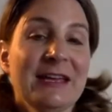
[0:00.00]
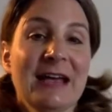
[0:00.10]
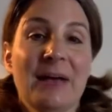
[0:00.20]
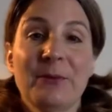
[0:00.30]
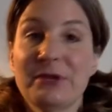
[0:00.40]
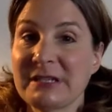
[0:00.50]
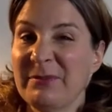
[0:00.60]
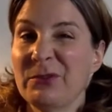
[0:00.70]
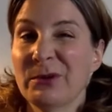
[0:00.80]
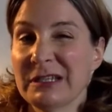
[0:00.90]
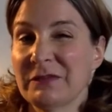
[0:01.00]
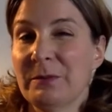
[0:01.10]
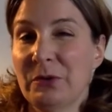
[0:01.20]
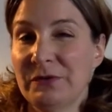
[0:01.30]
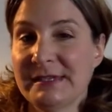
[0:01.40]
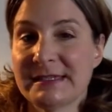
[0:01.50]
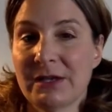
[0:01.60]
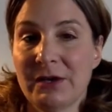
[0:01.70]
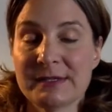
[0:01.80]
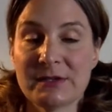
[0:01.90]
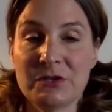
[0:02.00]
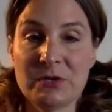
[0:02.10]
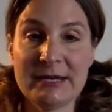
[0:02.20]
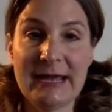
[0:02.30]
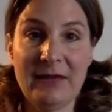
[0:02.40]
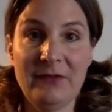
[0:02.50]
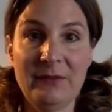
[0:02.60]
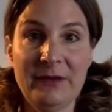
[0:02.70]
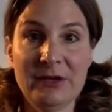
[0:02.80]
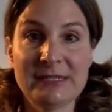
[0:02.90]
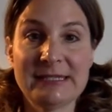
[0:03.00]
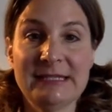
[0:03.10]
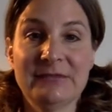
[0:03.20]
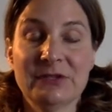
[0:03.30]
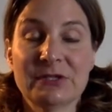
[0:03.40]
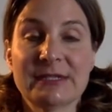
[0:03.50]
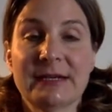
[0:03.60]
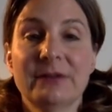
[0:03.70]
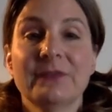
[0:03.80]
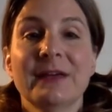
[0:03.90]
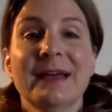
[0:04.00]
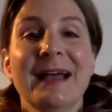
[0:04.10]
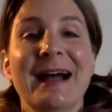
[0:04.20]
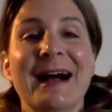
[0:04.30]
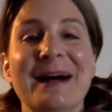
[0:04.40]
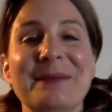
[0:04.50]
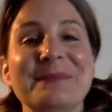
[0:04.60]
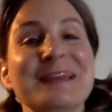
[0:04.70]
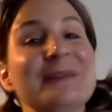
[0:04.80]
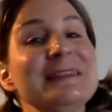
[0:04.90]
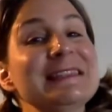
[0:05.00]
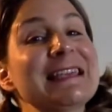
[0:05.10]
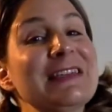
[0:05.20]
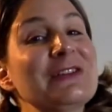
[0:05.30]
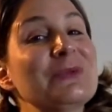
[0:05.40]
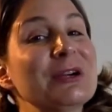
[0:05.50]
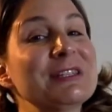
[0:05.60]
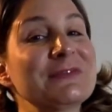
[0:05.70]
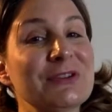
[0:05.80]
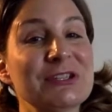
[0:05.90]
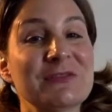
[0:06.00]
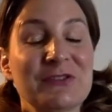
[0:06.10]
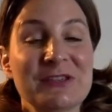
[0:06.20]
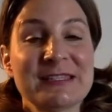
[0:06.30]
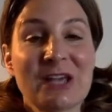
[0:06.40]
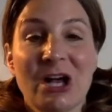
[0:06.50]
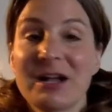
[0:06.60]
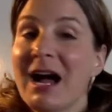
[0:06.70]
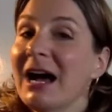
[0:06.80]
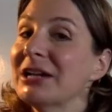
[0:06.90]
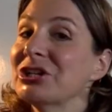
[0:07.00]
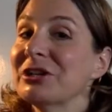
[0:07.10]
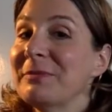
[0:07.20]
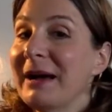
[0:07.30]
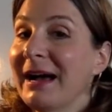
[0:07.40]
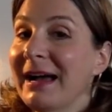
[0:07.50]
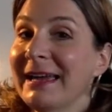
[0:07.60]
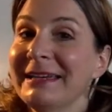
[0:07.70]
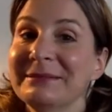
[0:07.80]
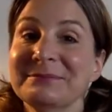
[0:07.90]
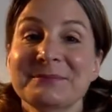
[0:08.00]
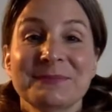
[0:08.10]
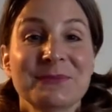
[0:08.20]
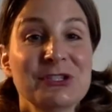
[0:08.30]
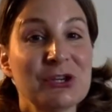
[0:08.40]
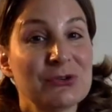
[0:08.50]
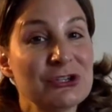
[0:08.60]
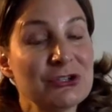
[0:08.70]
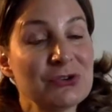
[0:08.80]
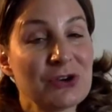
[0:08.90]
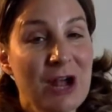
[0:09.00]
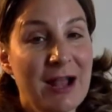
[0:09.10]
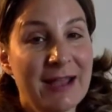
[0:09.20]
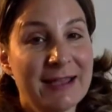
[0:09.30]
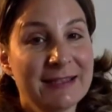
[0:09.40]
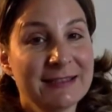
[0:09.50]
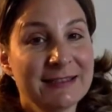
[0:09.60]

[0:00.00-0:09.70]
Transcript: I'll print up the words for both these songs so you can have them there to see for yourself. Let me say the words first for this song. Hushabye, don't you cry.